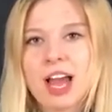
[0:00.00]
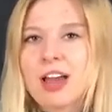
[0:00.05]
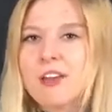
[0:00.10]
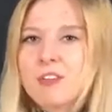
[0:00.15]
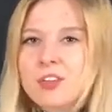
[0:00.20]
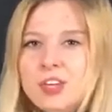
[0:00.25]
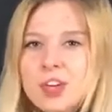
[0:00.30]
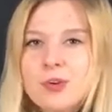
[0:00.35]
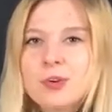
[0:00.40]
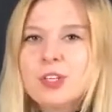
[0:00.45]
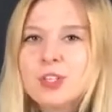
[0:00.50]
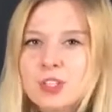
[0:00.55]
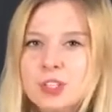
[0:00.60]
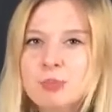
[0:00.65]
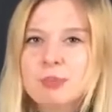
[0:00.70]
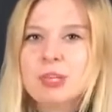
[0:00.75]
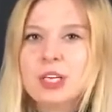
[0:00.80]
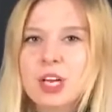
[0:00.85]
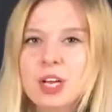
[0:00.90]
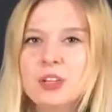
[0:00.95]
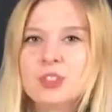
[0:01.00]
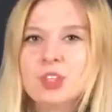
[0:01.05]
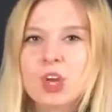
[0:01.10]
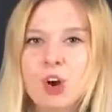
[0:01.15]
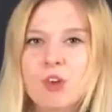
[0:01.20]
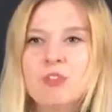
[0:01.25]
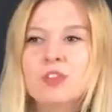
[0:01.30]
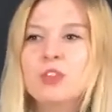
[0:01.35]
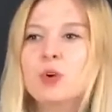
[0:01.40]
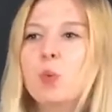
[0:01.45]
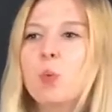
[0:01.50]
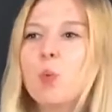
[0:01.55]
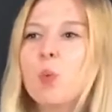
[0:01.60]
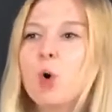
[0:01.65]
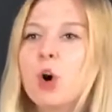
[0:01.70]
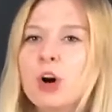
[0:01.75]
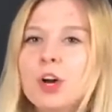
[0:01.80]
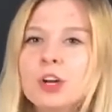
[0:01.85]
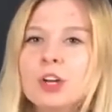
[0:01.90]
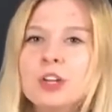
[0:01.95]
Have you know it's just because of the
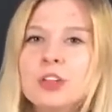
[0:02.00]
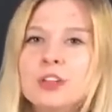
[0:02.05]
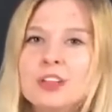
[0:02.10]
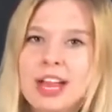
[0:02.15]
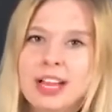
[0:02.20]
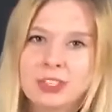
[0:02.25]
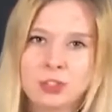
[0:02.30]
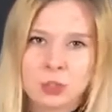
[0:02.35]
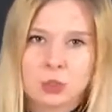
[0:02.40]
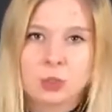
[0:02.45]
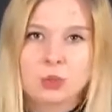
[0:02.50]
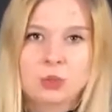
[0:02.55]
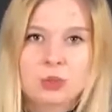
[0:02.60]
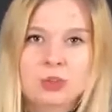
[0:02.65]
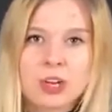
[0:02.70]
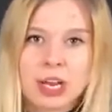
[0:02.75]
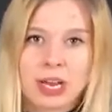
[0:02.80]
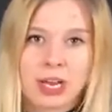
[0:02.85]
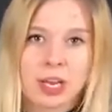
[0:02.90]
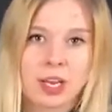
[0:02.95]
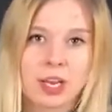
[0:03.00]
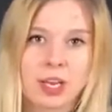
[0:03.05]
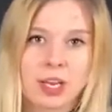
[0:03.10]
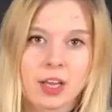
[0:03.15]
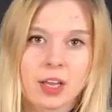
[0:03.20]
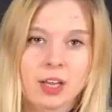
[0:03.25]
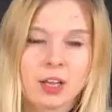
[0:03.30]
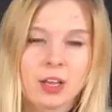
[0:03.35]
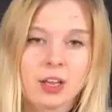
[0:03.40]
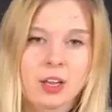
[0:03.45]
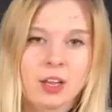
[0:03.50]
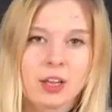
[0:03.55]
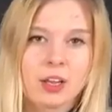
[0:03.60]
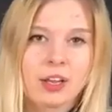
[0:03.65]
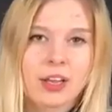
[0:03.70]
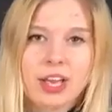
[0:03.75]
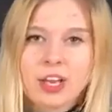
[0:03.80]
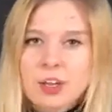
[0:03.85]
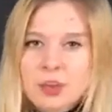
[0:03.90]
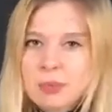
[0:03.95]
water that you drink?
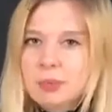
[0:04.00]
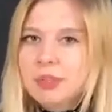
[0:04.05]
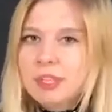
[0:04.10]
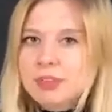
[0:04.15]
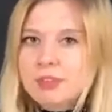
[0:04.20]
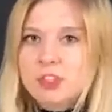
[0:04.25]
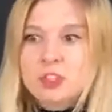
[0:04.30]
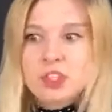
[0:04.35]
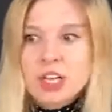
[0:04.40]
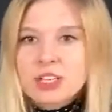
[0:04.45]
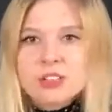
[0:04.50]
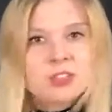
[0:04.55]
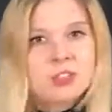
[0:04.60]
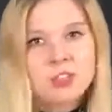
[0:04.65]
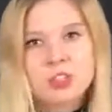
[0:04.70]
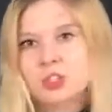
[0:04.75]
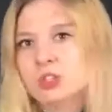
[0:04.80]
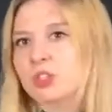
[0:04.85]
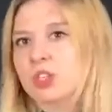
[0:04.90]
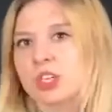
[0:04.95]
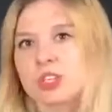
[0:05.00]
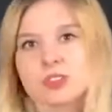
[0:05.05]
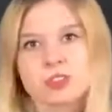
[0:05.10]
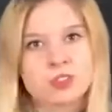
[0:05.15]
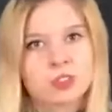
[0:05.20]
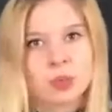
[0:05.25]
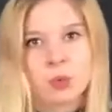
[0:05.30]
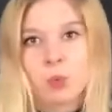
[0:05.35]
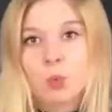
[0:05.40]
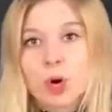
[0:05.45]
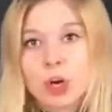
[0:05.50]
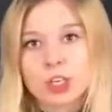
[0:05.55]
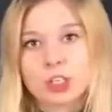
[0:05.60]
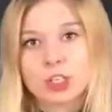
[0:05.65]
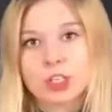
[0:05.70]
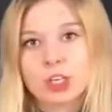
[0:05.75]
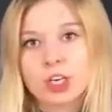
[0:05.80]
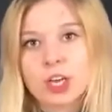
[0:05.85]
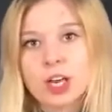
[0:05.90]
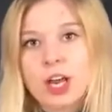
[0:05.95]
Can you believe it? Just the
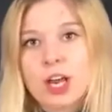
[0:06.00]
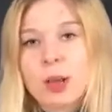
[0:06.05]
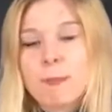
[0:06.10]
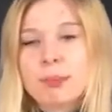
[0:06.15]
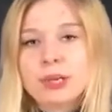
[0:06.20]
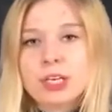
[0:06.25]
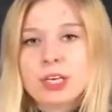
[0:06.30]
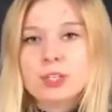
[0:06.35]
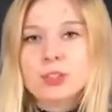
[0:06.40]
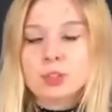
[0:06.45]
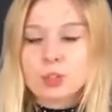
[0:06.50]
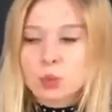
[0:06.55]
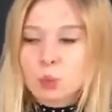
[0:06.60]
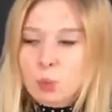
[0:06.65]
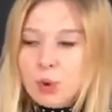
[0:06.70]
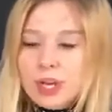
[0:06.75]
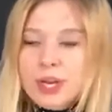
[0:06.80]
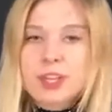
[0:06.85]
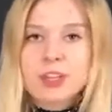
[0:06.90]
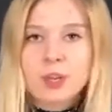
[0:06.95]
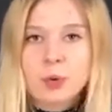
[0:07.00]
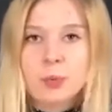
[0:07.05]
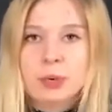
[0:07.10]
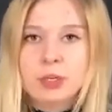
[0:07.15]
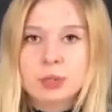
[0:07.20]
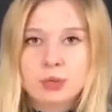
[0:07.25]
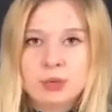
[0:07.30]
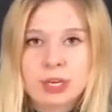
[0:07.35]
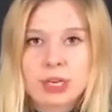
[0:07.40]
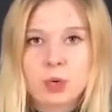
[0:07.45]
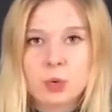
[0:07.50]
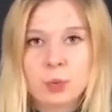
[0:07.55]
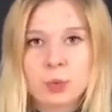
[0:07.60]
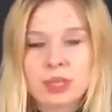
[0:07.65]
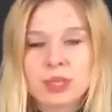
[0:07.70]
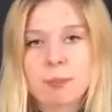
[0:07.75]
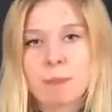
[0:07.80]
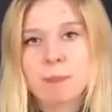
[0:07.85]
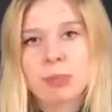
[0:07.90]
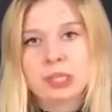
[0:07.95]
water. Because the water that we drink
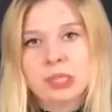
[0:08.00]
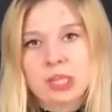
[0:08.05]
with the